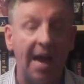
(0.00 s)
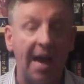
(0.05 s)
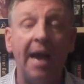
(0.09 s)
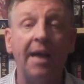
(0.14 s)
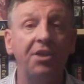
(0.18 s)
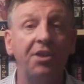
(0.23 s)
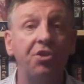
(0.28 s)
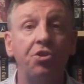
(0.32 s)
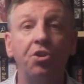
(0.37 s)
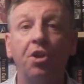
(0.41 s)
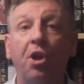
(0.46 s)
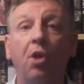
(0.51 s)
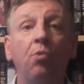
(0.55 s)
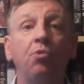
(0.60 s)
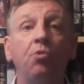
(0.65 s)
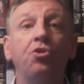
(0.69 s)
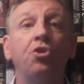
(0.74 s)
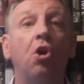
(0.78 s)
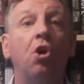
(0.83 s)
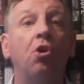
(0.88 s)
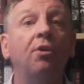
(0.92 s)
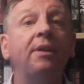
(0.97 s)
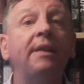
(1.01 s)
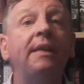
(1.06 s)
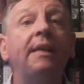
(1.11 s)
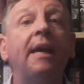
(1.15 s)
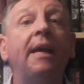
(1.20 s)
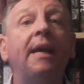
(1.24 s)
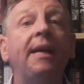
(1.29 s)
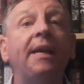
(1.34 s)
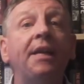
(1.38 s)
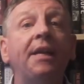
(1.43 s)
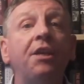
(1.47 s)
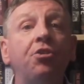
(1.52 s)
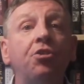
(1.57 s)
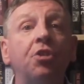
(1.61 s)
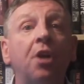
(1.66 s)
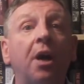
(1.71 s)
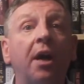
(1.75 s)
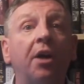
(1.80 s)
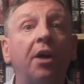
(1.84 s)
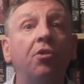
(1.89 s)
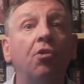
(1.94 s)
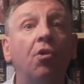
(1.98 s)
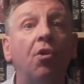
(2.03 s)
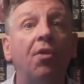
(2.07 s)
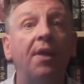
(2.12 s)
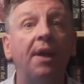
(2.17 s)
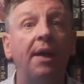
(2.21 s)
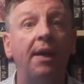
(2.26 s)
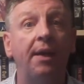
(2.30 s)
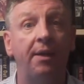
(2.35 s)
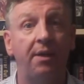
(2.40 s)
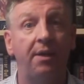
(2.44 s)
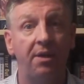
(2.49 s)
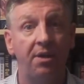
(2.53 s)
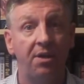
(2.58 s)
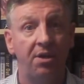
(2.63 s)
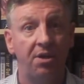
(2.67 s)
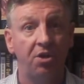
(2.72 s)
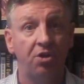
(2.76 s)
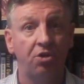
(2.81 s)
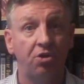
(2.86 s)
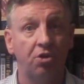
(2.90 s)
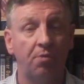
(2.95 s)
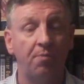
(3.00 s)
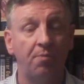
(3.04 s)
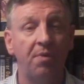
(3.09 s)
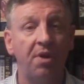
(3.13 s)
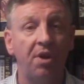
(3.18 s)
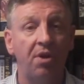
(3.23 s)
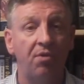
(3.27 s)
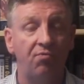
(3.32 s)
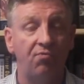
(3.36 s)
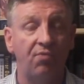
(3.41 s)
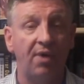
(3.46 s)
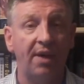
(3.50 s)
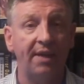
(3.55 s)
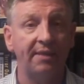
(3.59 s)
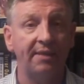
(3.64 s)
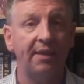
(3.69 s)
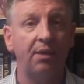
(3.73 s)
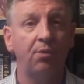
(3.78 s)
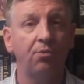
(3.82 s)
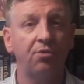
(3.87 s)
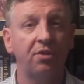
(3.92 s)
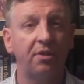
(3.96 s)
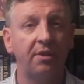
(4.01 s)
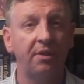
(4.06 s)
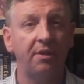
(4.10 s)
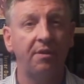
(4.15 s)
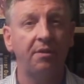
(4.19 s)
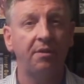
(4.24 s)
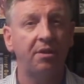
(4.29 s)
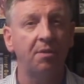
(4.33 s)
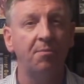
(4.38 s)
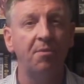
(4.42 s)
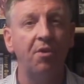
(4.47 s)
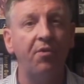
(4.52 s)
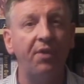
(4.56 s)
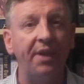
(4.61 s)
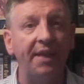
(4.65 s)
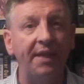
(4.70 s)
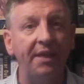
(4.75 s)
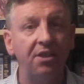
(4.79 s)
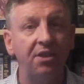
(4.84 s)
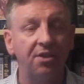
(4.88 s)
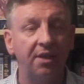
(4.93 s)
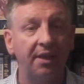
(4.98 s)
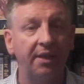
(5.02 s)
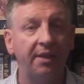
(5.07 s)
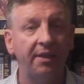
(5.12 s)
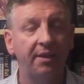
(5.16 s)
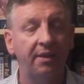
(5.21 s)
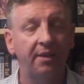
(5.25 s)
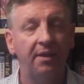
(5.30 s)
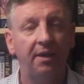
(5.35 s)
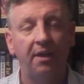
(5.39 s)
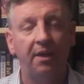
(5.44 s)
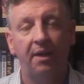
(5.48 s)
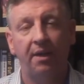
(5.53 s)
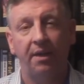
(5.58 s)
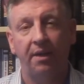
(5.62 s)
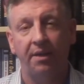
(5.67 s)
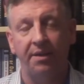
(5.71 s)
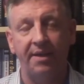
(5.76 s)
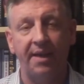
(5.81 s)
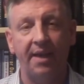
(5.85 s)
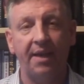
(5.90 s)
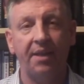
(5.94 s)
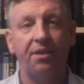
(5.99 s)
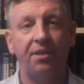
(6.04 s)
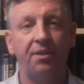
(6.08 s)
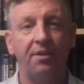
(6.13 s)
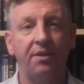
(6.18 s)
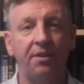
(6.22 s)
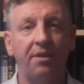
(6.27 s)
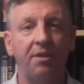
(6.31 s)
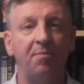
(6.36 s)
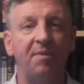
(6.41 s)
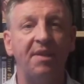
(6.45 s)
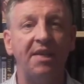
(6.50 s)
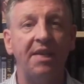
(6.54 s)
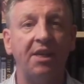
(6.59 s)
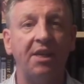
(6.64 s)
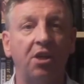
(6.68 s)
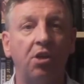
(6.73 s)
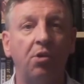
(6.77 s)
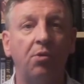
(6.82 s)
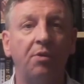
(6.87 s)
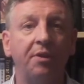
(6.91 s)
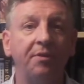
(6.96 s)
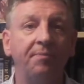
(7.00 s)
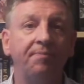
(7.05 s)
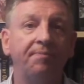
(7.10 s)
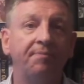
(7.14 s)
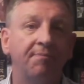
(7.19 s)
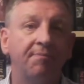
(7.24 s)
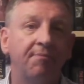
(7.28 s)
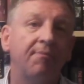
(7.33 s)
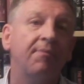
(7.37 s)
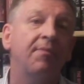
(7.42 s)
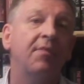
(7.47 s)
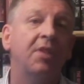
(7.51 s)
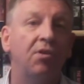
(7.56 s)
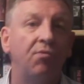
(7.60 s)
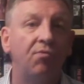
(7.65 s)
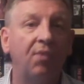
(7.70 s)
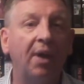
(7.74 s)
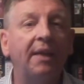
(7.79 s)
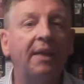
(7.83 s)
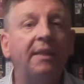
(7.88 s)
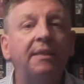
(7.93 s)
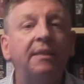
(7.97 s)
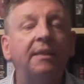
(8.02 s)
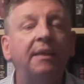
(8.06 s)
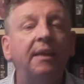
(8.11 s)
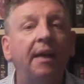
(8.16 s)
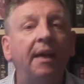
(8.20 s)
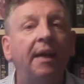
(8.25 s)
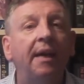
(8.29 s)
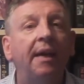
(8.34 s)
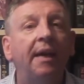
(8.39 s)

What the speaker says: Angelo John Gage, another. Come right out of the Marines like Nathan D'Amigo and right